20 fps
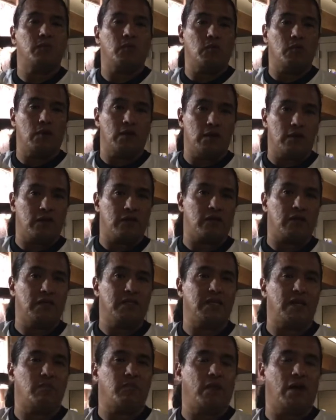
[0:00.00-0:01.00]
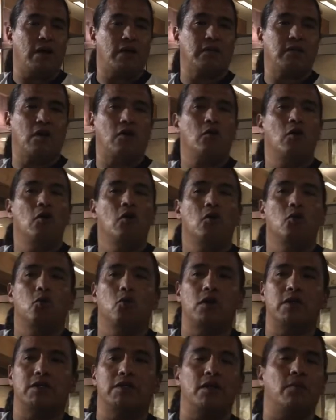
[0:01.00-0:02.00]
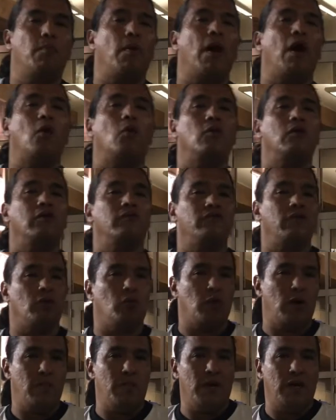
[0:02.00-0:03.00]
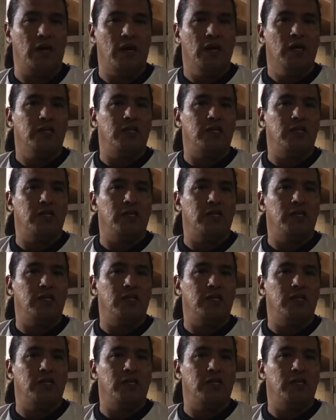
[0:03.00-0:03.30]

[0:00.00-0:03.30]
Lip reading: but one of the things they blocked out was the power of the women.